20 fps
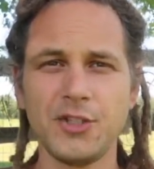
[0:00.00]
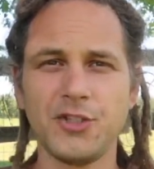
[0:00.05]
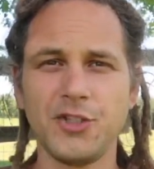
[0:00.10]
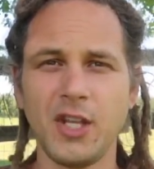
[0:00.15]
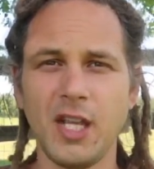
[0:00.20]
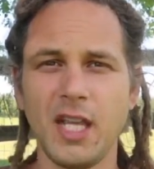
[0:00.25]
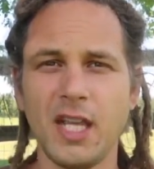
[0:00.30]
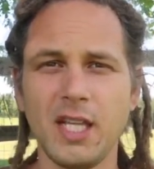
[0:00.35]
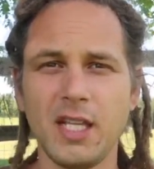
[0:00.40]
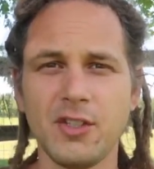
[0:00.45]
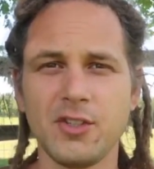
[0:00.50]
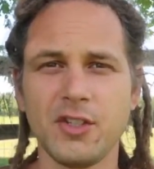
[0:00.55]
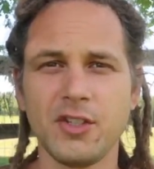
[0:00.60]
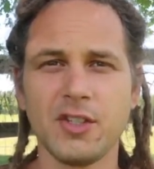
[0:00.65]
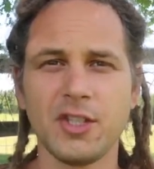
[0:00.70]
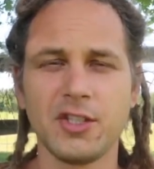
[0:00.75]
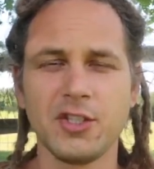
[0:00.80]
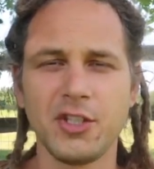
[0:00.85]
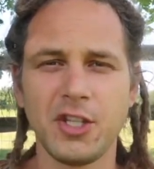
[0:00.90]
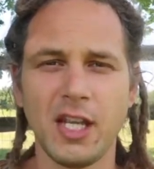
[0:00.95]
Change,
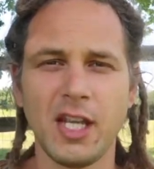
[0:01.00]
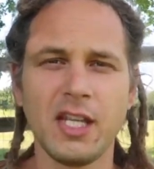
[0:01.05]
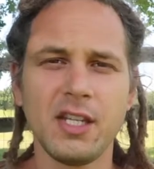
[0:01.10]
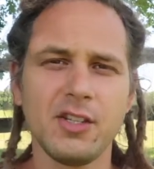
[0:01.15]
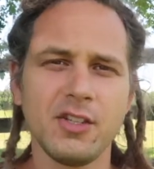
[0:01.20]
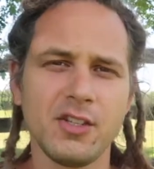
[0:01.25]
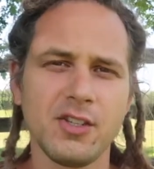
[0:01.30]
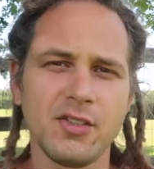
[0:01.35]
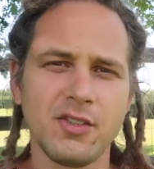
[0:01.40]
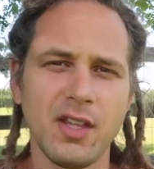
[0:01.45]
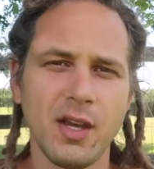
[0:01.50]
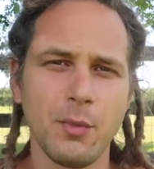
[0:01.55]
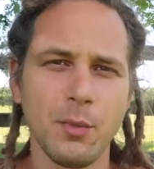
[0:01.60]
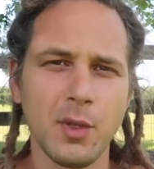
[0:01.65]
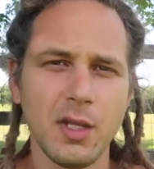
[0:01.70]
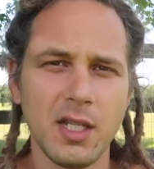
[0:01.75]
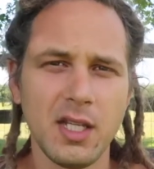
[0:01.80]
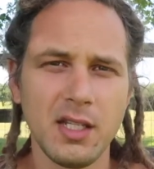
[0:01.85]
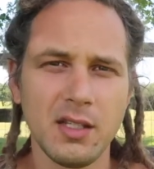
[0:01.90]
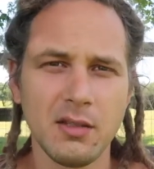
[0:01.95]
the changes that
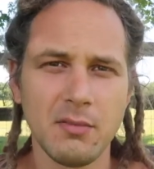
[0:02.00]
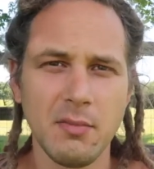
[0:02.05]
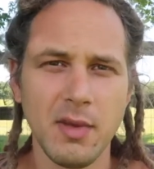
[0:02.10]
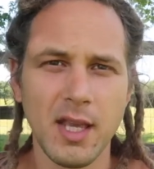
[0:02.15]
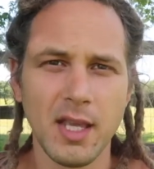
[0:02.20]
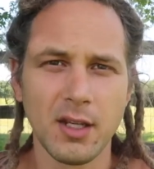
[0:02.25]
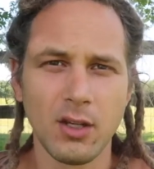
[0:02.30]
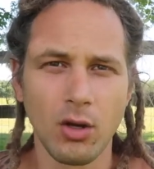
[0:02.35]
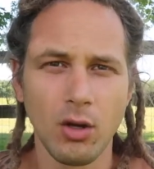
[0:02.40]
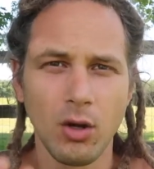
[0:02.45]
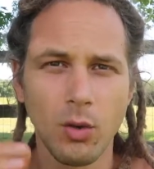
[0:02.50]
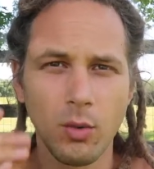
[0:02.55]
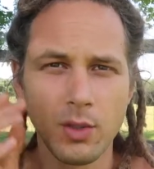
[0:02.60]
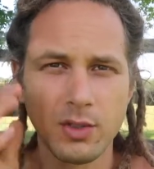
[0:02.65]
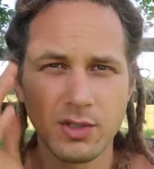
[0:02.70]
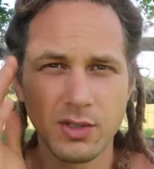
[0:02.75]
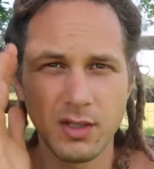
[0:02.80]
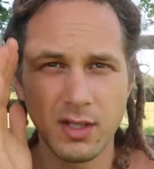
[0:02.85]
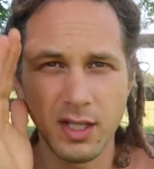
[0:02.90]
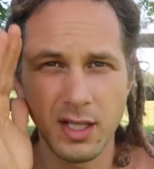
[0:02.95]
we need to make are
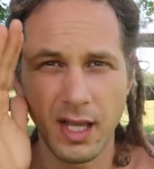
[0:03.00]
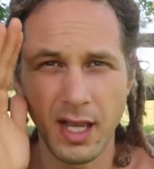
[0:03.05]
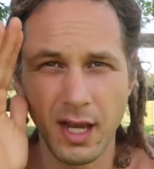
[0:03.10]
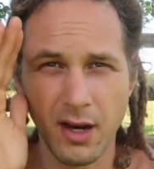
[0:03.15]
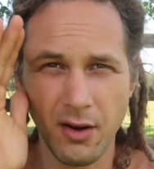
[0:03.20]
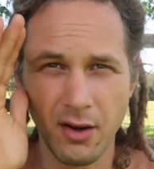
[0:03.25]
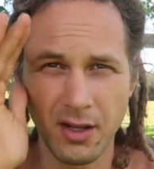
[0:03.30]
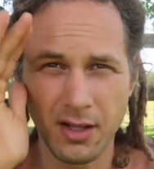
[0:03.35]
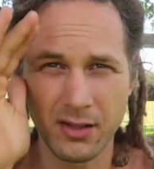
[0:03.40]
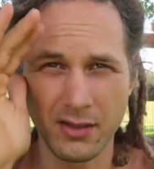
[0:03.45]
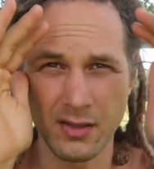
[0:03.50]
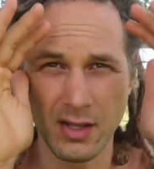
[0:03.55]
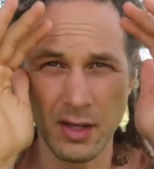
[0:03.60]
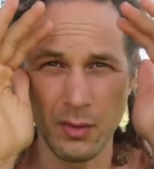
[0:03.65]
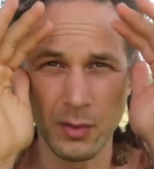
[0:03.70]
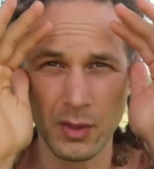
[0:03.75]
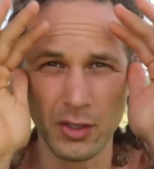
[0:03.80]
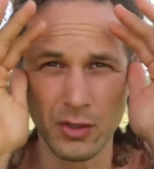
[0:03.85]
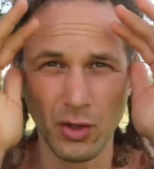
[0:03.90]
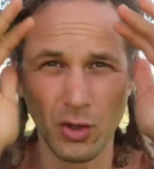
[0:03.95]
always in the areas
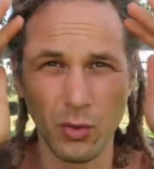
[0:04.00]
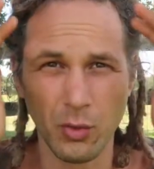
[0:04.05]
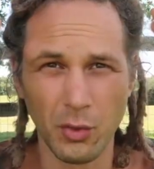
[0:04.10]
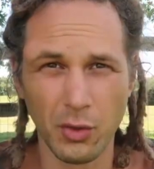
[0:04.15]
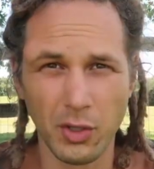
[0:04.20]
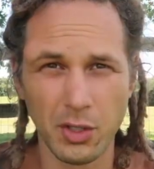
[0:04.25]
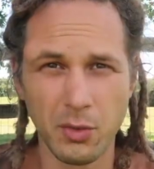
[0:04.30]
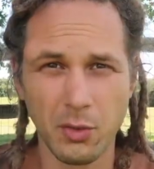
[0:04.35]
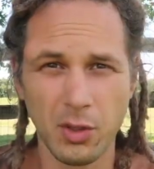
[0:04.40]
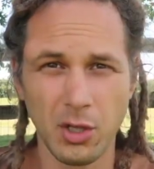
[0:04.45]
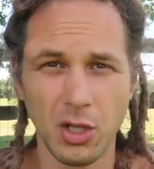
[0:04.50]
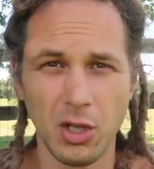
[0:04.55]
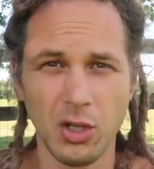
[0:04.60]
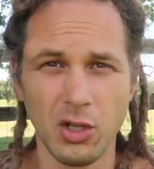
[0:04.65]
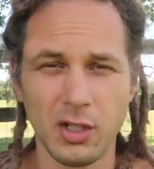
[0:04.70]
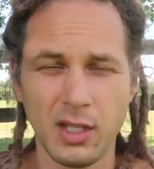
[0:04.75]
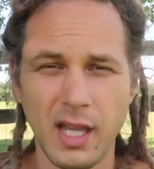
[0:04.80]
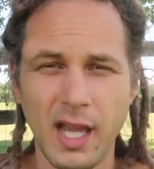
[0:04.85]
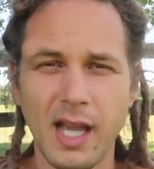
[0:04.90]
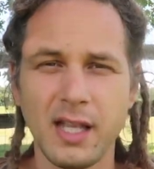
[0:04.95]
that we don't really want to
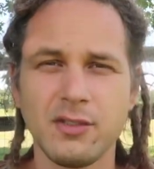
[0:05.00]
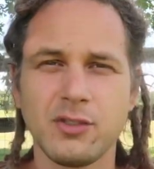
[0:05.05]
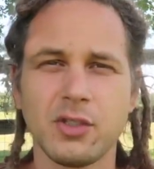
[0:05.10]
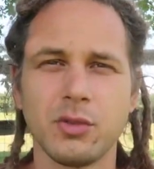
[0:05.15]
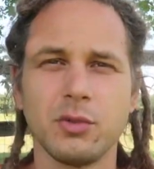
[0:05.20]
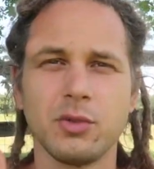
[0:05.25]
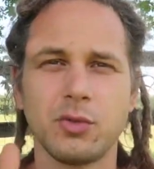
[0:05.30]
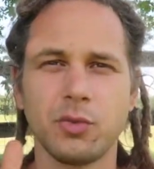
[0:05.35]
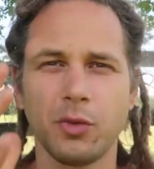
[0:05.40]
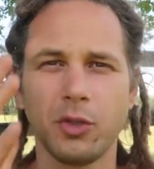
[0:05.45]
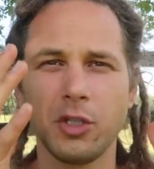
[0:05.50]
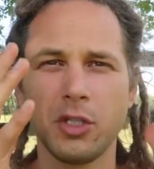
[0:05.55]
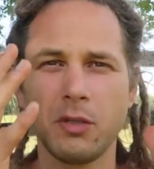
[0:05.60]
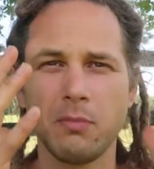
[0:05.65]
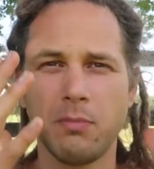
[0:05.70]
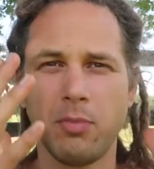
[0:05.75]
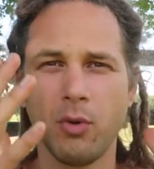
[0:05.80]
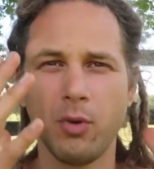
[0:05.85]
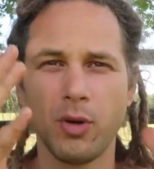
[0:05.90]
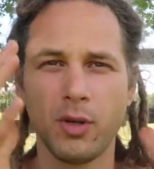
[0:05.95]
look at, so it's really
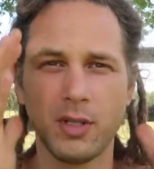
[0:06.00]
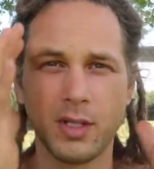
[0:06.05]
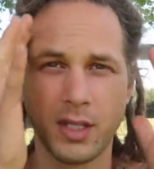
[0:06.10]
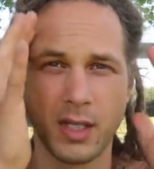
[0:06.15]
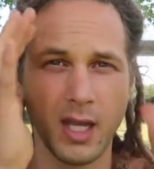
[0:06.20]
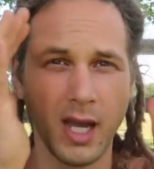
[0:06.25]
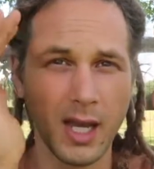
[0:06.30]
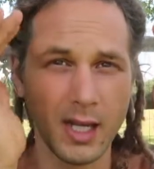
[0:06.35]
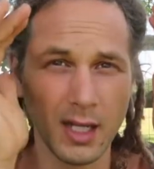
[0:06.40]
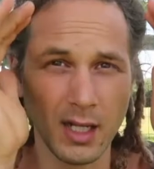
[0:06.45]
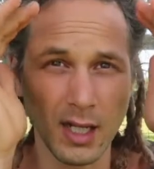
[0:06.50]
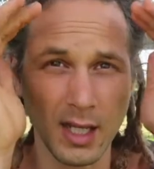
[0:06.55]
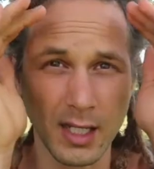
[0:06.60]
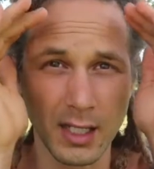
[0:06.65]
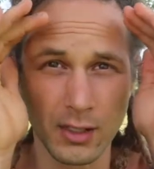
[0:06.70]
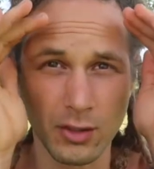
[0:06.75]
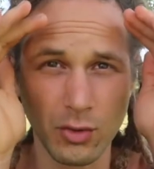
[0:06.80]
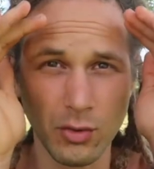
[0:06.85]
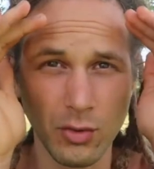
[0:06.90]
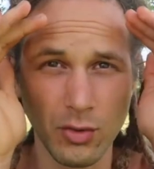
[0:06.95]
important to kind of
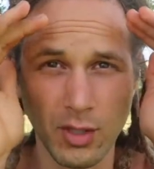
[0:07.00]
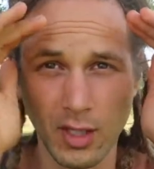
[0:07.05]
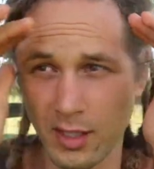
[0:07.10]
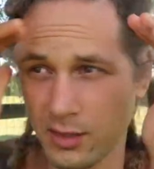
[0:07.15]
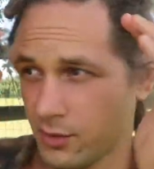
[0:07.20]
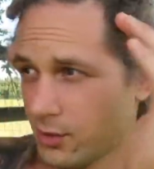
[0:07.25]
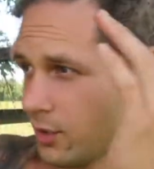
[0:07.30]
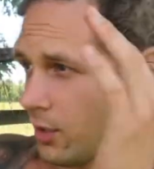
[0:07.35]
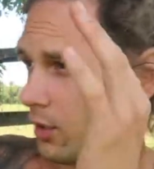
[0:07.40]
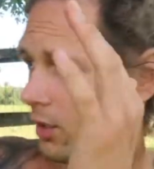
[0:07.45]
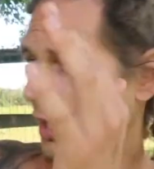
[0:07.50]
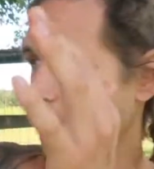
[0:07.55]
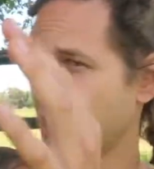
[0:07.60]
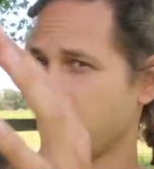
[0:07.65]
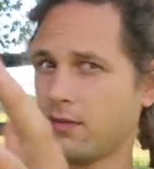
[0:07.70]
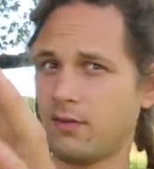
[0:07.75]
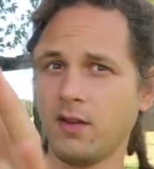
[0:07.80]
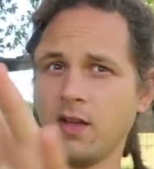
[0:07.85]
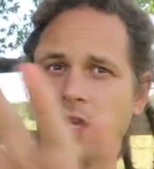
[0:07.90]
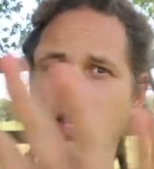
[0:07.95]
like do things in our
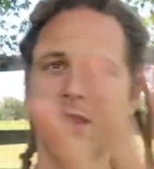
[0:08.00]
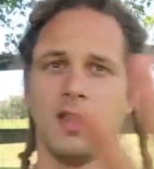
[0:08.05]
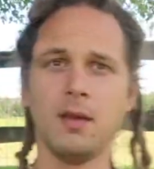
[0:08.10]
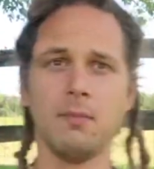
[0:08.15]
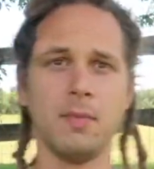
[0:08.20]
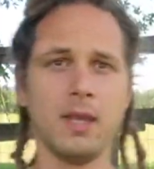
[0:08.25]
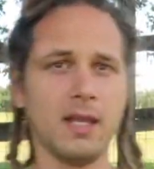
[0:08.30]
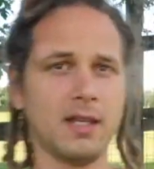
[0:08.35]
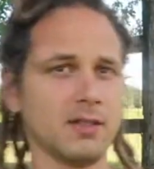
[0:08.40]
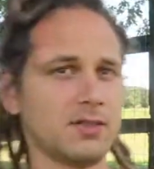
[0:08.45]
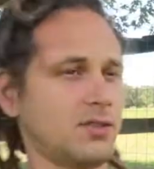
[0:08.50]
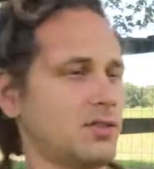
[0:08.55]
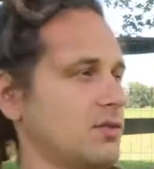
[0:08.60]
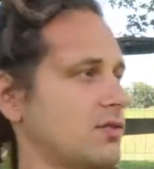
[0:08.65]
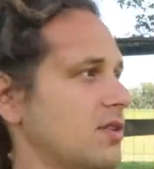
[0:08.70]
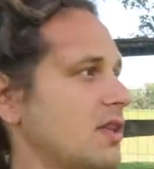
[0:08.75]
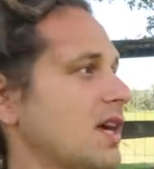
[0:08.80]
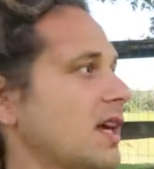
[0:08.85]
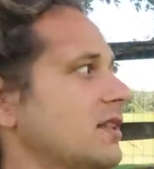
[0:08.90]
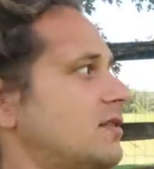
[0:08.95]
life that make us
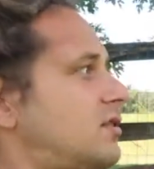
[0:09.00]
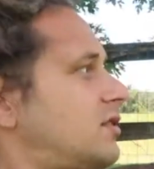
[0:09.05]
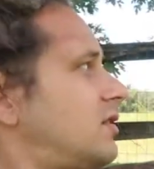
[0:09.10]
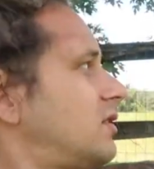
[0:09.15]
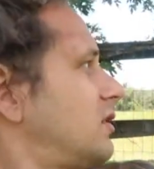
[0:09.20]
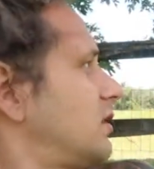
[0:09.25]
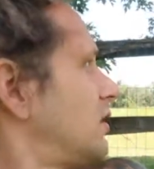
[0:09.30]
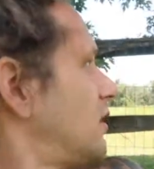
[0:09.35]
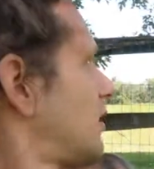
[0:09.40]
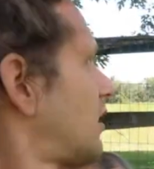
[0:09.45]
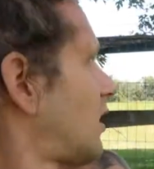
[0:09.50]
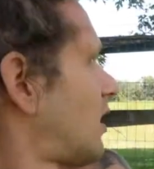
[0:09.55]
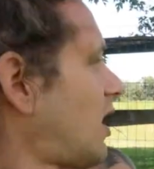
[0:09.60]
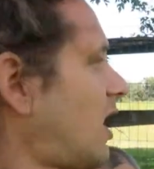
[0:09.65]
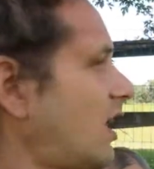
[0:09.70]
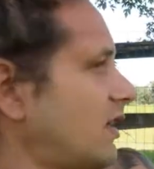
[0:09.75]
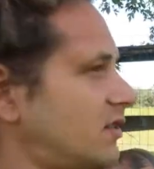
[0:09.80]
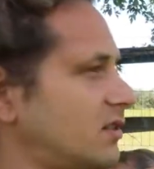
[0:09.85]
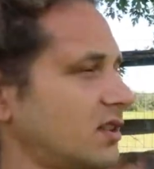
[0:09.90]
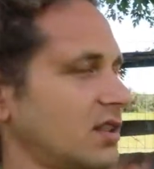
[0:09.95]
do this
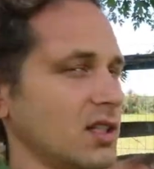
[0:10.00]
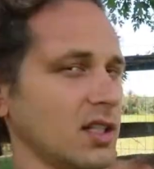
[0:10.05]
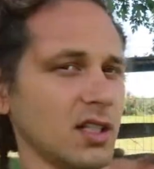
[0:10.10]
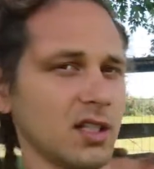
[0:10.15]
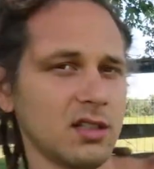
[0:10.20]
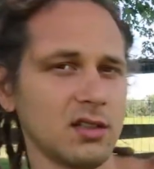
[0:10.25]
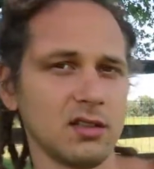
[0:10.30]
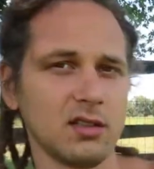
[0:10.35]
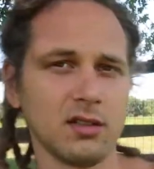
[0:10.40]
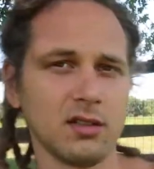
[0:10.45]
constantly